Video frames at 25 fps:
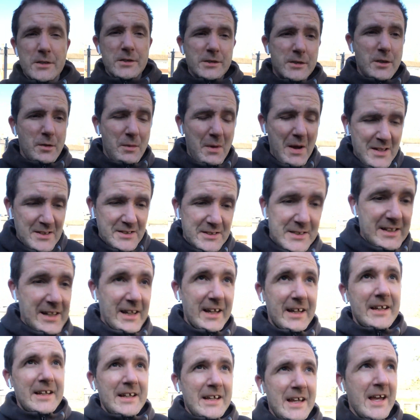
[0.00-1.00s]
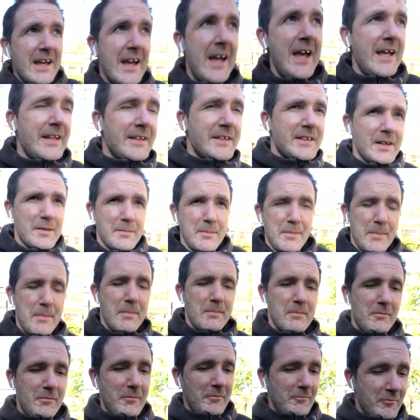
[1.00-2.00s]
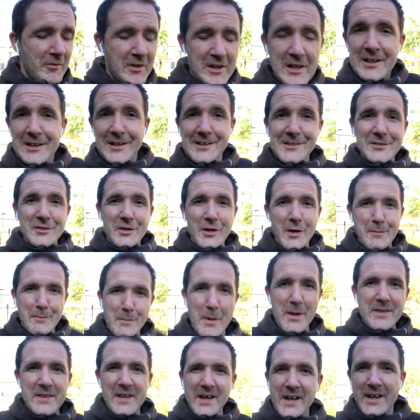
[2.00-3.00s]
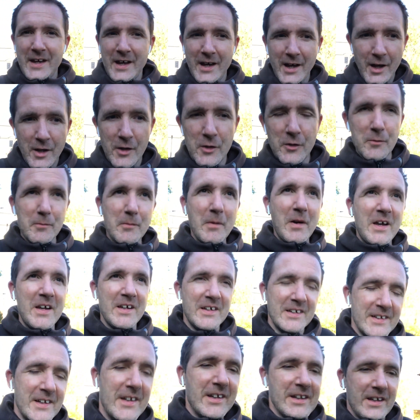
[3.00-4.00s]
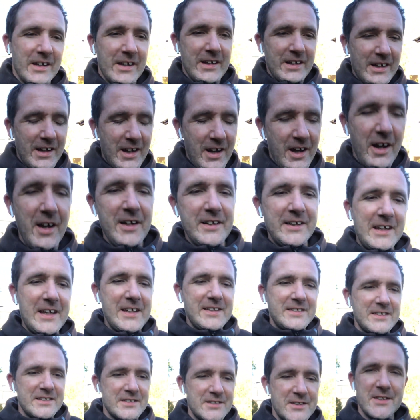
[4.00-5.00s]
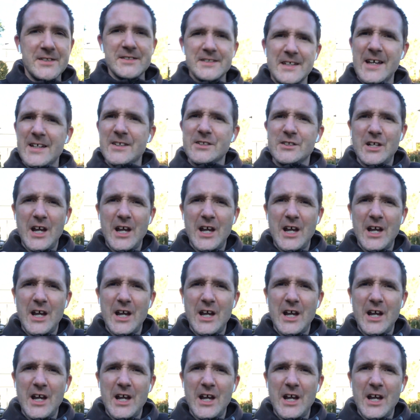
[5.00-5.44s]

So actually, ended up really enjoying my day at home. Yeah, I guess it's just that